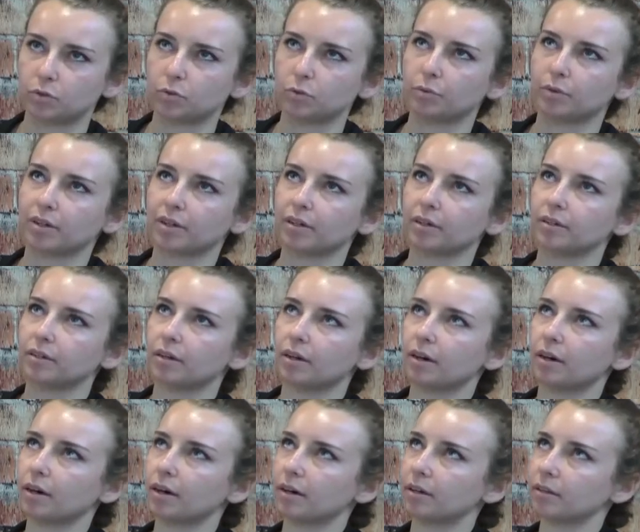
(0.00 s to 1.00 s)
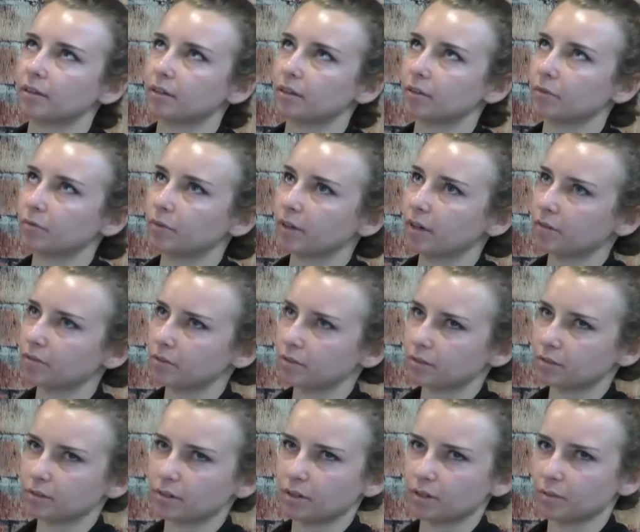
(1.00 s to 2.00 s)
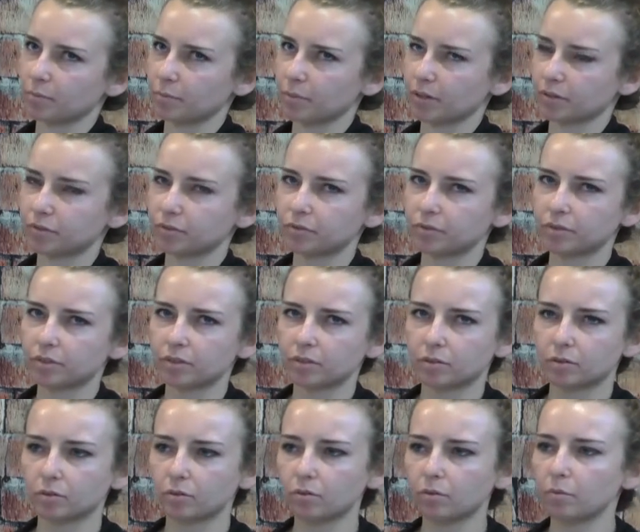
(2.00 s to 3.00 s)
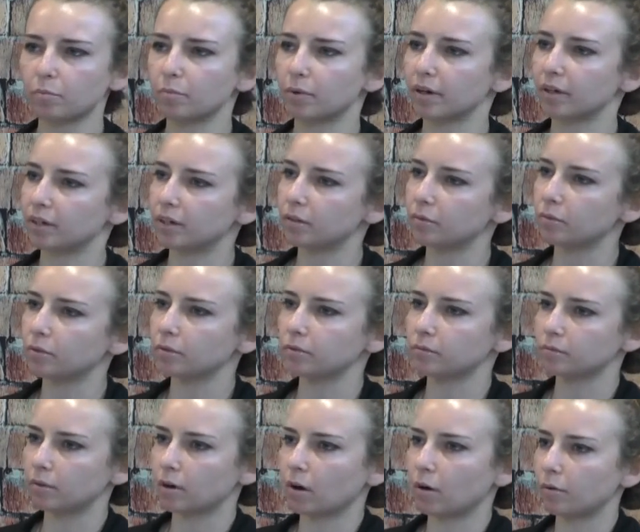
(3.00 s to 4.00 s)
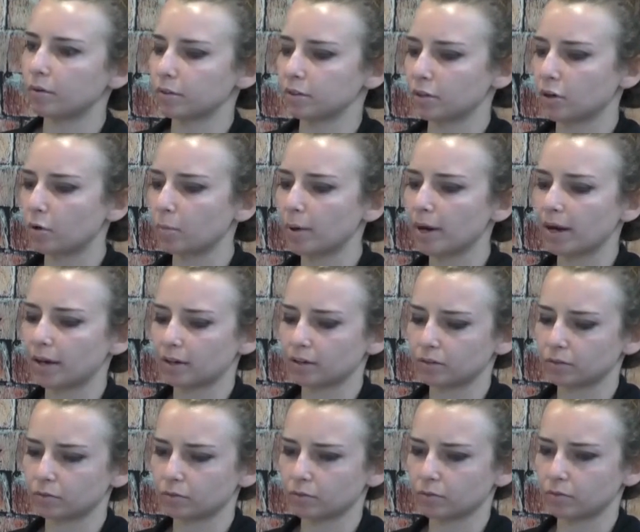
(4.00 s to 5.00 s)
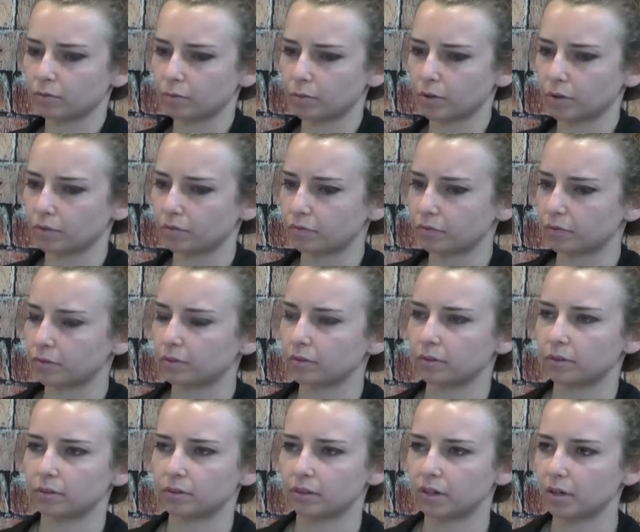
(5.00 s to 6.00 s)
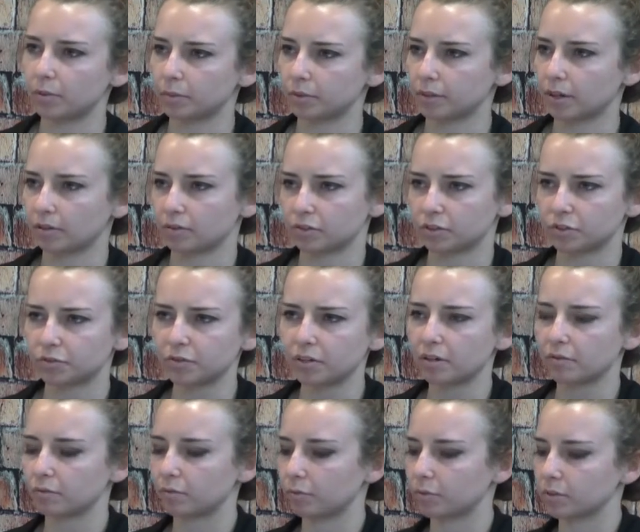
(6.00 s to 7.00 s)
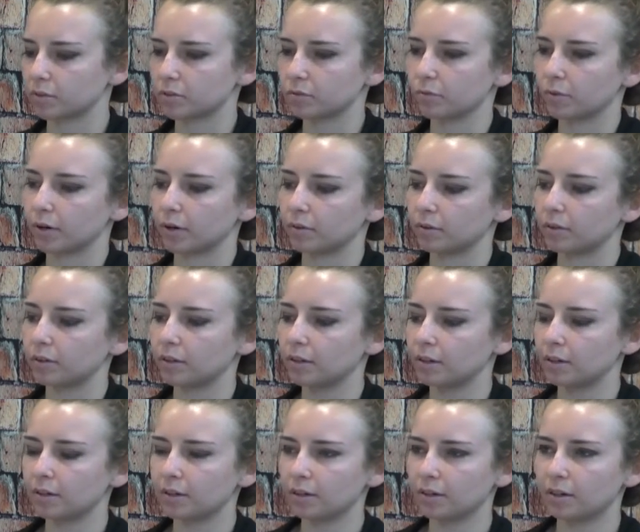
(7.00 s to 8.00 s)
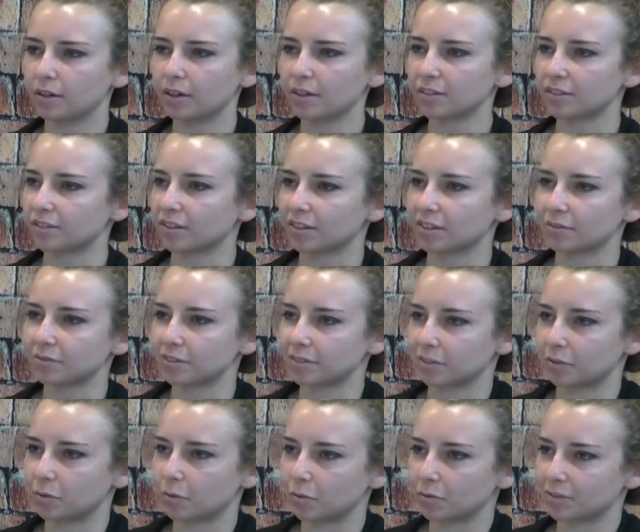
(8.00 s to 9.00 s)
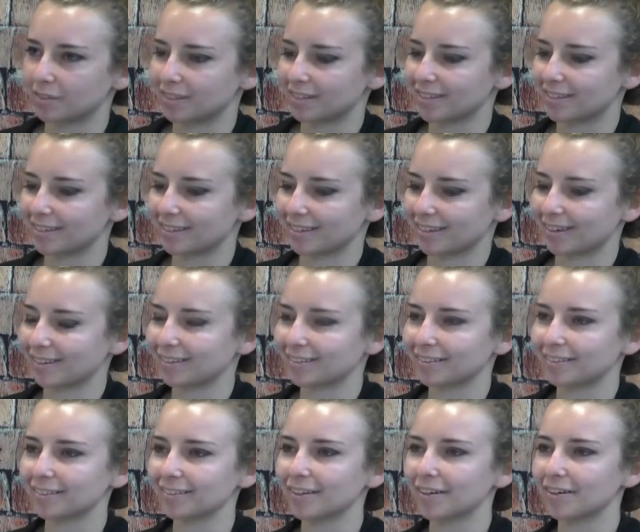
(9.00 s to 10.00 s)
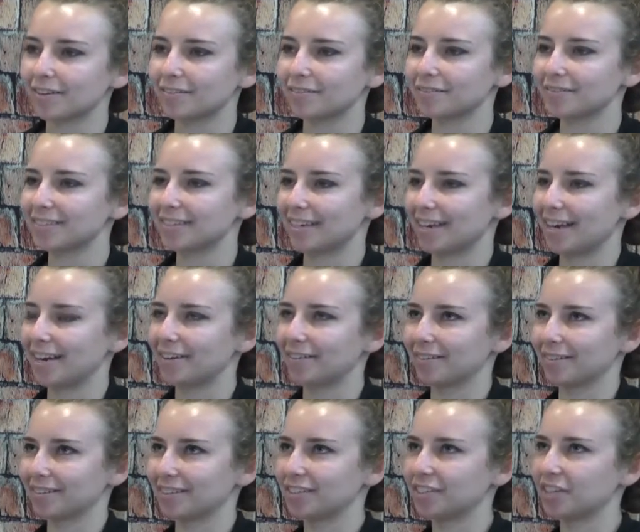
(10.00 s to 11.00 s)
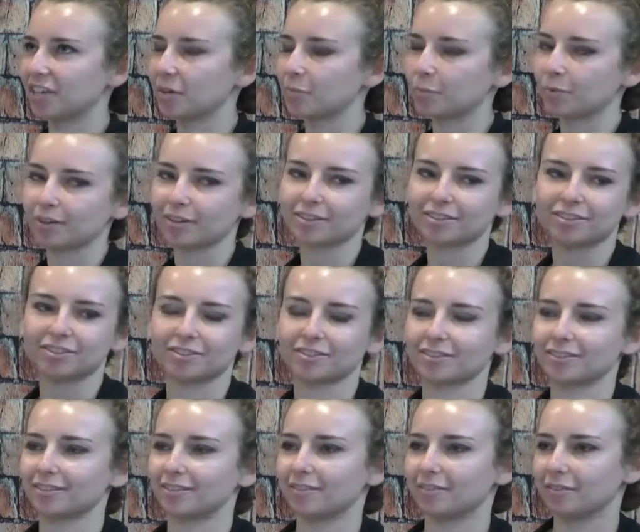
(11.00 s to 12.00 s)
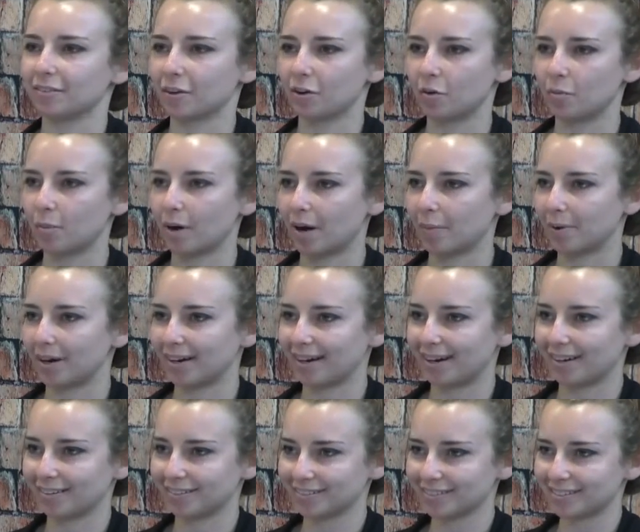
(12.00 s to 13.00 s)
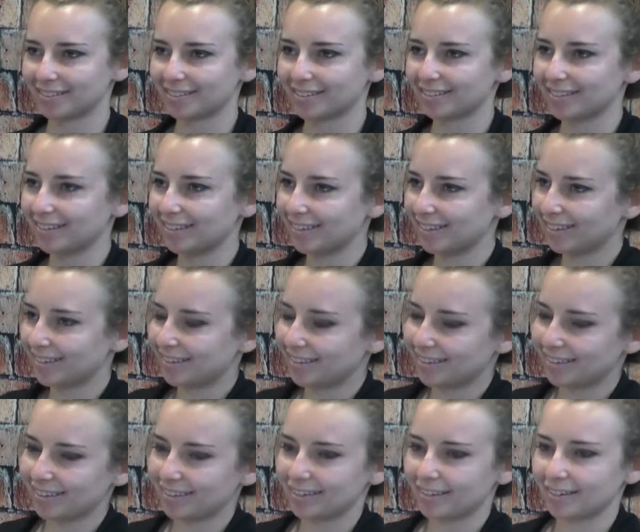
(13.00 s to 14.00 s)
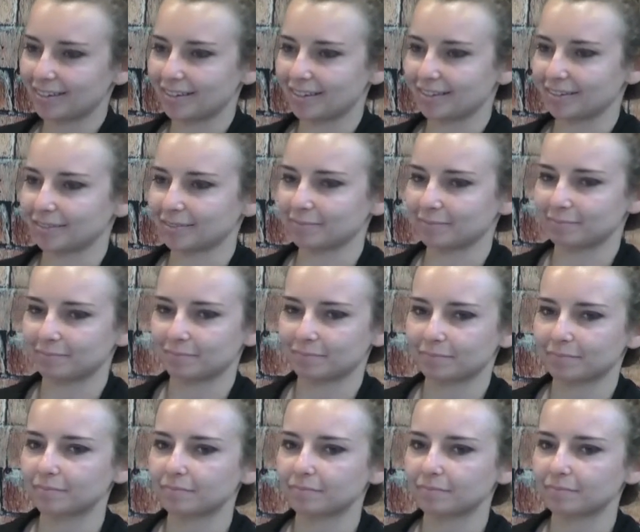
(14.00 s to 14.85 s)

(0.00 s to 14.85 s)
doing it, I think, when I was in elementary school, but he would always go back and work for a neighbor down the street every once in a while. I just thought that was the coolest thing. I loved hearing the Jake brakes just go by my house. And